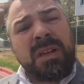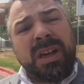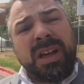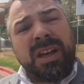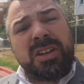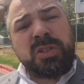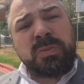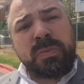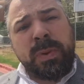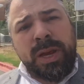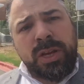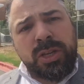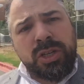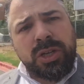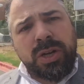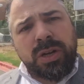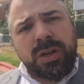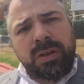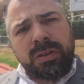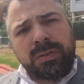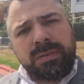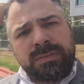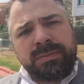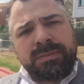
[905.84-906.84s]
A space
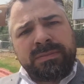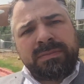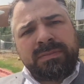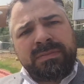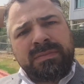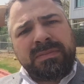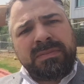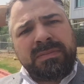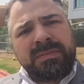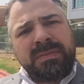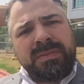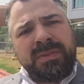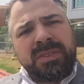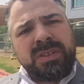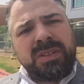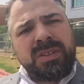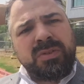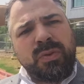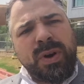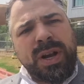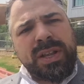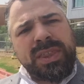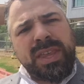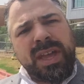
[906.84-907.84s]
shuttle.
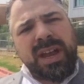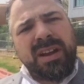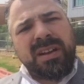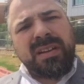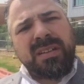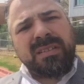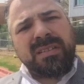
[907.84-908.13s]
Right there.